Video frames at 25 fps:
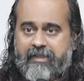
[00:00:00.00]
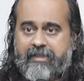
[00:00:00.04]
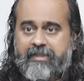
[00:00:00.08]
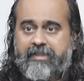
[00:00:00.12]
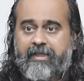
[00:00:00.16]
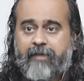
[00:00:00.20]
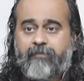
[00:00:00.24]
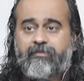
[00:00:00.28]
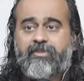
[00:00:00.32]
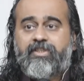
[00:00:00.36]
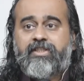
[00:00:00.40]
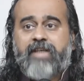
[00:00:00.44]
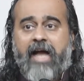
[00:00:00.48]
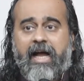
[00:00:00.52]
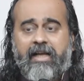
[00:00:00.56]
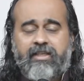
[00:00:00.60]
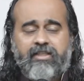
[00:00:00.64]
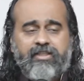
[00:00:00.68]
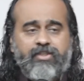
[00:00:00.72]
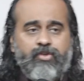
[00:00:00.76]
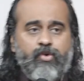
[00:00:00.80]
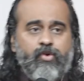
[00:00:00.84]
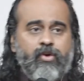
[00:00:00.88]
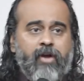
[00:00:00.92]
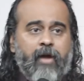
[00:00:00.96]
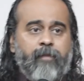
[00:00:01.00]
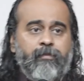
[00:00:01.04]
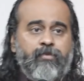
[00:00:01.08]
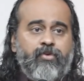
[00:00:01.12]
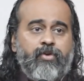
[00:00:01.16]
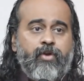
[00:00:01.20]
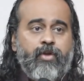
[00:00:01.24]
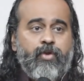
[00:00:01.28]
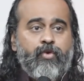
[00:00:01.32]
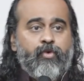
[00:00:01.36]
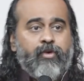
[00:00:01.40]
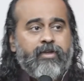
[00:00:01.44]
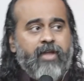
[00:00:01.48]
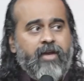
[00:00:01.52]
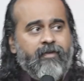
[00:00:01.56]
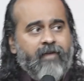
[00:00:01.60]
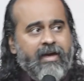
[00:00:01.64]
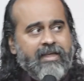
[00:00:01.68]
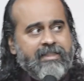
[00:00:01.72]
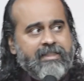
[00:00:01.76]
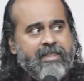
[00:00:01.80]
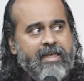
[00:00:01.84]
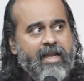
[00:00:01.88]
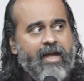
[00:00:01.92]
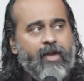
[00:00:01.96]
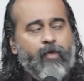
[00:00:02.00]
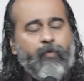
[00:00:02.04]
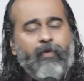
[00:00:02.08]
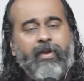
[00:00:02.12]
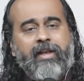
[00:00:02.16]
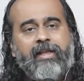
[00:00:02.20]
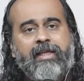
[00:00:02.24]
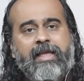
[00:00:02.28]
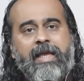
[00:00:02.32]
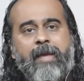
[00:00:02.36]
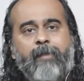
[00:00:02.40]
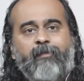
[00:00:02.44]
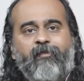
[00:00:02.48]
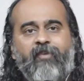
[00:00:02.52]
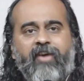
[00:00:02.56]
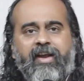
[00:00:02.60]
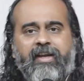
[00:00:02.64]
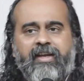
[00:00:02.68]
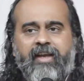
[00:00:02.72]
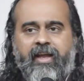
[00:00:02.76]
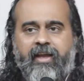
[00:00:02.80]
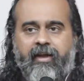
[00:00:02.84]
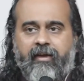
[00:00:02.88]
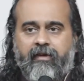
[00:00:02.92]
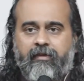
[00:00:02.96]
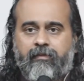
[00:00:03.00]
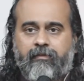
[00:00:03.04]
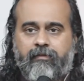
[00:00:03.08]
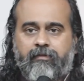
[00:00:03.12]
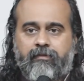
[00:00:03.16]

some chance to come to you. Otherwise, luck will keep waiting.